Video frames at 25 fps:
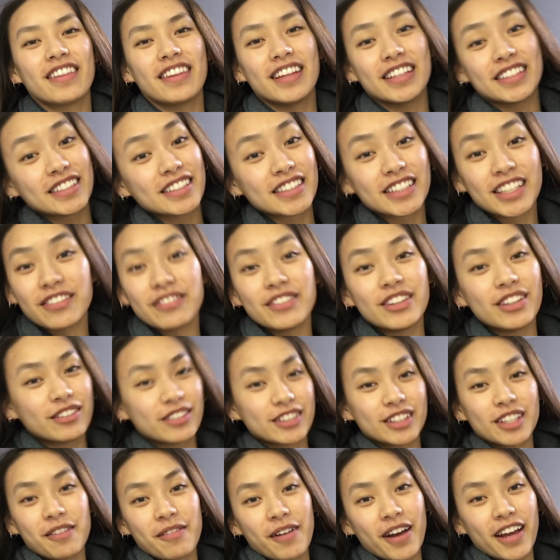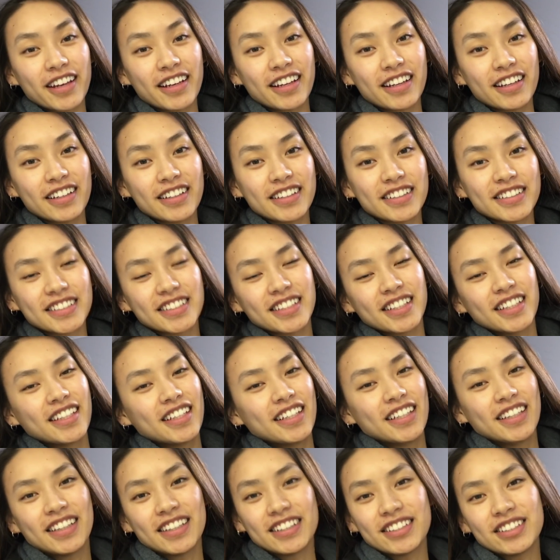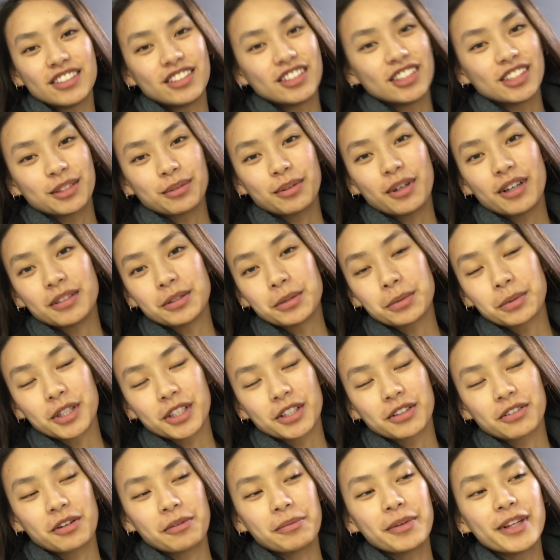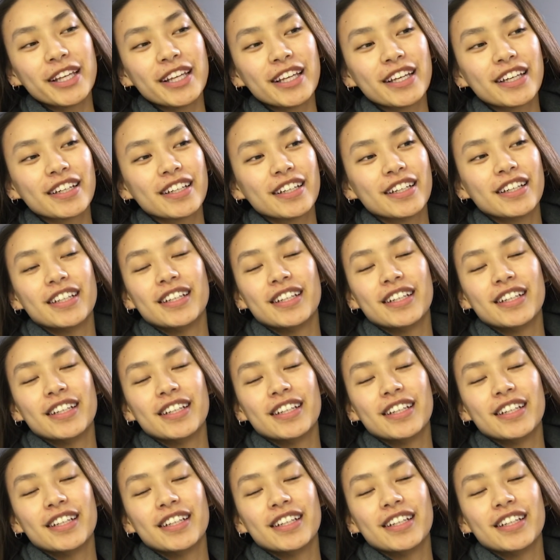this has given you some ideas. This is just what has worked for me.